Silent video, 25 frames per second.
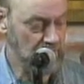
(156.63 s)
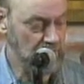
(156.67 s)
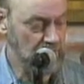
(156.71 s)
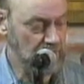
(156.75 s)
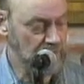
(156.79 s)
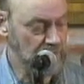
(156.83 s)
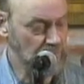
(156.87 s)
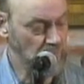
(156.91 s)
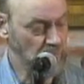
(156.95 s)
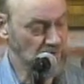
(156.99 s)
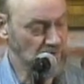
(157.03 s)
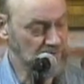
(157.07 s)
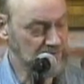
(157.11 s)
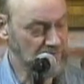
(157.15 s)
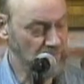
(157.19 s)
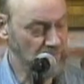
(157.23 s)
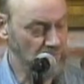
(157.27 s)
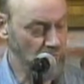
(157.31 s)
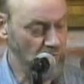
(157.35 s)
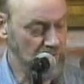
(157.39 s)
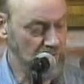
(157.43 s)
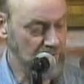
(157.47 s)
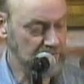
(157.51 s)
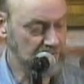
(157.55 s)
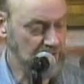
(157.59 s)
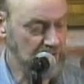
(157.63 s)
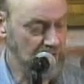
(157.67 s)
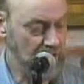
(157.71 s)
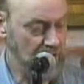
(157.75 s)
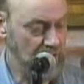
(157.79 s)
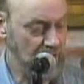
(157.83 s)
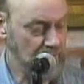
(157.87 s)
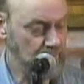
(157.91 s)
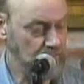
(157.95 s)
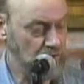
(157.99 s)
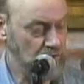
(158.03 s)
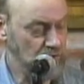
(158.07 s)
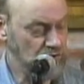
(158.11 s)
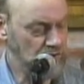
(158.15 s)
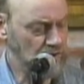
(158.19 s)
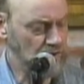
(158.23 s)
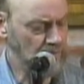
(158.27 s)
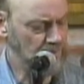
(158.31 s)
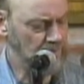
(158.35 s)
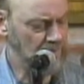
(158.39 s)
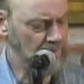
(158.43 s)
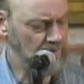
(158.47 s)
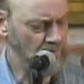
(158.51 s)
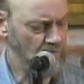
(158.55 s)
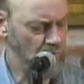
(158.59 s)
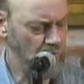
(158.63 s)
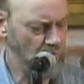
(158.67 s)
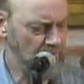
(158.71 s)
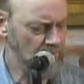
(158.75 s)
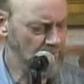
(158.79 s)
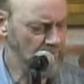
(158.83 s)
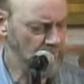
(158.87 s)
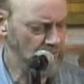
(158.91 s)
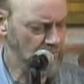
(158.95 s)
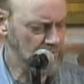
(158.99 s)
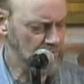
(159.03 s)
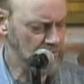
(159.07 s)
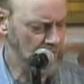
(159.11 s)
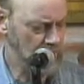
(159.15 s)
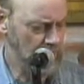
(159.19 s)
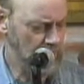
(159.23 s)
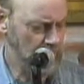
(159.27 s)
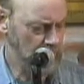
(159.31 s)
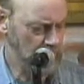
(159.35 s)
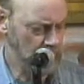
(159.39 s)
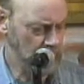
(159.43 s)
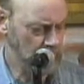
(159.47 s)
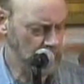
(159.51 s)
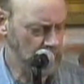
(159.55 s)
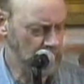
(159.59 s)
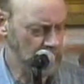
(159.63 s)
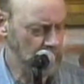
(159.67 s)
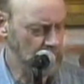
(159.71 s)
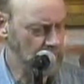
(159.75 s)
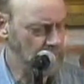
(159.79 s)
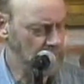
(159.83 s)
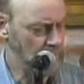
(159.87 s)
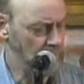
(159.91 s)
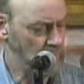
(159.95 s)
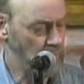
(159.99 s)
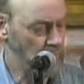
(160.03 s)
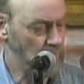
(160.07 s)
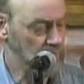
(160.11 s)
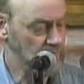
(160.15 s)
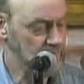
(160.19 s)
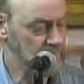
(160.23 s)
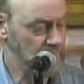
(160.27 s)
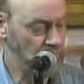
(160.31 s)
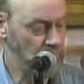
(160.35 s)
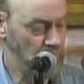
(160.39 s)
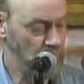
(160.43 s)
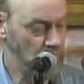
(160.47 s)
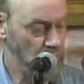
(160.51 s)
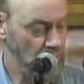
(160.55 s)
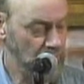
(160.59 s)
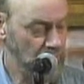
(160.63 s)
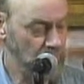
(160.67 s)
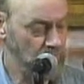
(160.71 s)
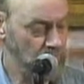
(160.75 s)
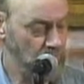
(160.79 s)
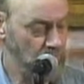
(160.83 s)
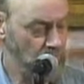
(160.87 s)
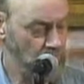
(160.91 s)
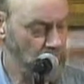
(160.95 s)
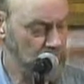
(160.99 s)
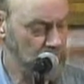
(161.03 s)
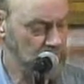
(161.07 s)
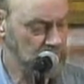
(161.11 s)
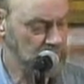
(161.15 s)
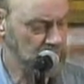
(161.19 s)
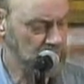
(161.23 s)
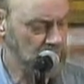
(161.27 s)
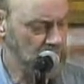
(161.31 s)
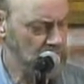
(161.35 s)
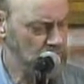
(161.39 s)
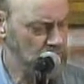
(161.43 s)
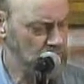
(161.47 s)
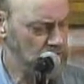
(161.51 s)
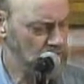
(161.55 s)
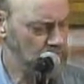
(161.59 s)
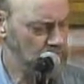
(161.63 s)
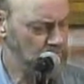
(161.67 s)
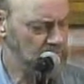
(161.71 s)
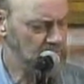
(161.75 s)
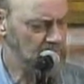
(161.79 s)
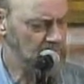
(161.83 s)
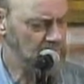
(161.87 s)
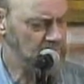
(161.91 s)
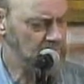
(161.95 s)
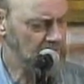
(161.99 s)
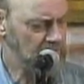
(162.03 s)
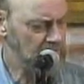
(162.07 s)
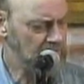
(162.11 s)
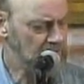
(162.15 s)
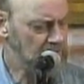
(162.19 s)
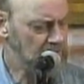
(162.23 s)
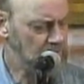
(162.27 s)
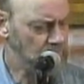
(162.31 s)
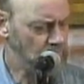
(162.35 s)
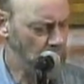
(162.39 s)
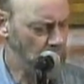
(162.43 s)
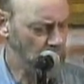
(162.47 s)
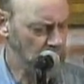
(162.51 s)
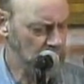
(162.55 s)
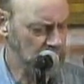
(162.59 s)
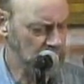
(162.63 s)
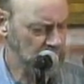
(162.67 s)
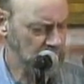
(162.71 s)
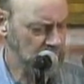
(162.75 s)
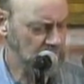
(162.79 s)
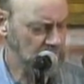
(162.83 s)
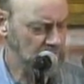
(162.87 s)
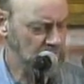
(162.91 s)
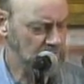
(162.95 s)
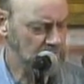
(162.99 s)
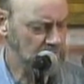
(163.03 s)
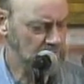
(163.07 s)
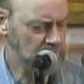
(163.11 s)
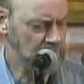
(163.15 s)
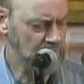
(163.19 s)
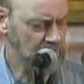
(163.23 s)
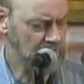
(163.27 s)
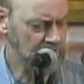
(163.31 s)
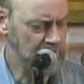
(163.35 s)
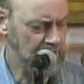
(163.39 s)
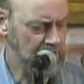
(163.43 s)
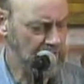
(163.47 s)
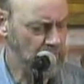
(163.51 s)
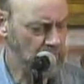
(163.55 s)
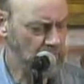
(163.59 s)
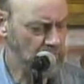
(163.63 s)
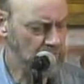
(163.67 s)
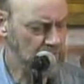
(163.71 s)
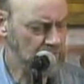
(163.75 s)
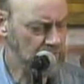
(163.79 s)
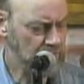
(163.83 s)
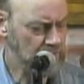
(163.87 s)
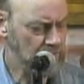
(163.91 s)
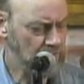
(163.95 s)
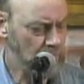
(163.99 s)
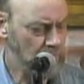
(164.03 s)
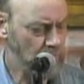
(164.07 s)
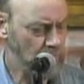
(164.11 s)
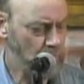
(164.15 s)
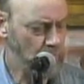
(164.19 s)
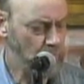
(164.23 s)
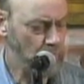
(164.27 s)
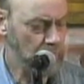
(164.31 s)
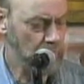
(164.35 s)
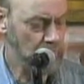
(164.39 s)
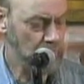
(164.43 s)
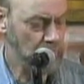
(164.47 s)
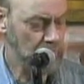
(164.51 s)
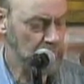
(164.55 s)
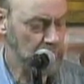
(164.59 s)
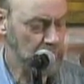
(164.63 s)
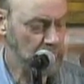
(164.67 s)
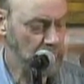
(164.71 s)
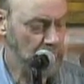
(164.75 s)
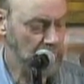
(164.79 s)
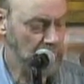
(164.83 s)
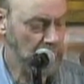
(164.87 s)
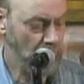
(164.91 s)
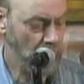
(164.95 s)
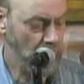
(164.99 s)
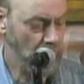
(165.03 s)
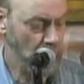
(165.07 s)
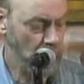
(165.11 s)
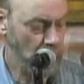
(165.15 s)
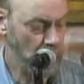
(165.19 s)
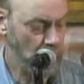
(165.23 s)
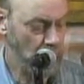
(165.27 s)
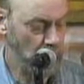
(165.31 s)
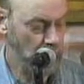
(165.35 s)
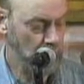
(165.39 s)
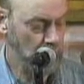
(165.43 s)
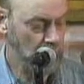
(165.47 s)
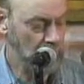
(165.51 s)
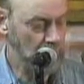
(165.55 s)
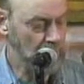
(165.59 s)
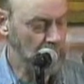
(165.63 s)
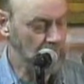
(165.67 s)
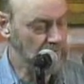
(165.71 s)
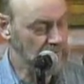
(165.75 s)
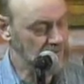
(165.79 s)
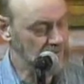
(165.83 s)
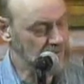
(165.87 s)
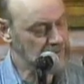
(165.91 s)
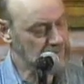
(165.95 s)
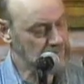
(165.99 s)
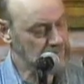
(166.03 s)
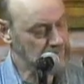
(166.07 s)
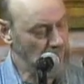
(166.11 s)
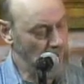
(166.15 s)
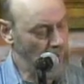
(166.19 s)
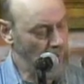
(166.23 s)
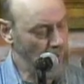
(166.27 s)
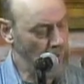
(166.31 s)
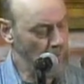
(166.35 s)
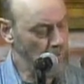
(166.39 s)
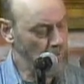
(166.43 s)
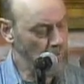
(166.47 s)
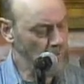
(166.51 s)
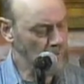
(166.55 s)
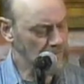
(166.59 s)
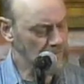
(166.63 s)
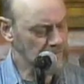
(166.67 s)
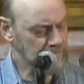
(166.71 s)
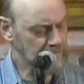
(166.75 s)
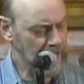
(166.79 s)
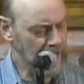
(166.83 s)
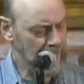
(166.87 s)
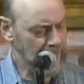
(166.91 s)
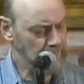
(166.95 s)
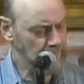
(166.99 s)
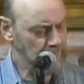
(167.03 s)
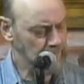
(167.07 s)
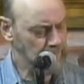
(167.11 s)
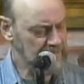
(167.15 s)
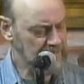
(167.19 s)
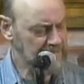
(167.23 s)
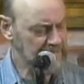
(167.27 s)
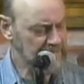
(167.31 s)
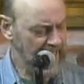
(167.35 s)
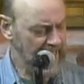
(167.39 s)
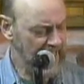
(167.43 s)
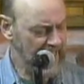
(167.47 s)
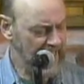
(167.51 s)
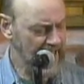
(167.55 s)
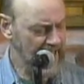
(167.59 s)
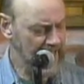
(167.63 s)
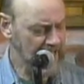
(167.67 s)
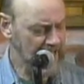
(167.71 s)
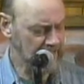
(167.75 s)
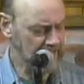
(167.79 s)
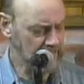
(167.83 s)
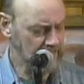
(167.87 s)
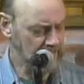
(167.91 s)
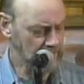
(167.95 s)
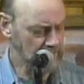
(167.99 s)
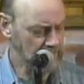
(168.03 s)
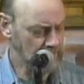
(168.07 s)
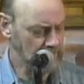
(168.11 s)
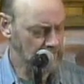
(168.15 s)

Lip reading: That was of one time shall be of whatever time. That was of one voice shall be of any voice that can carry it where it may go. This poem will not be canned,